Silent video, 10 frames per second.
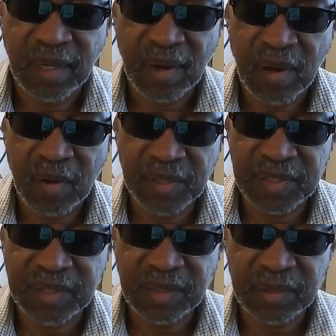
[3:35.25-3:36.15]
All that
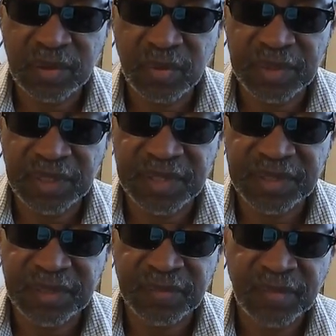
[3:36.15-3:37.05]
she could do was
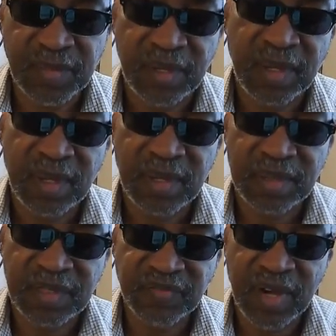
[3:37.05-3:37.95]
listen as
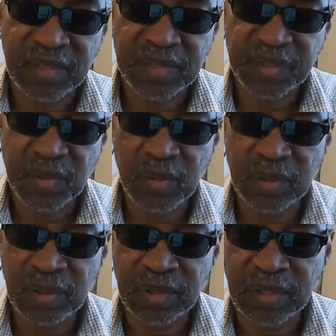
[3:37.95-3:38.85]
I tried to console
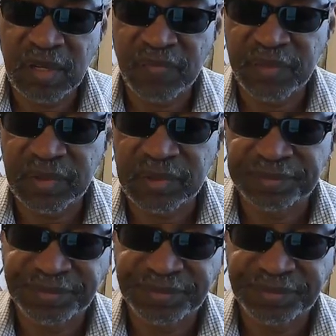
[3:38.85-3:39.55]
her and comfort her.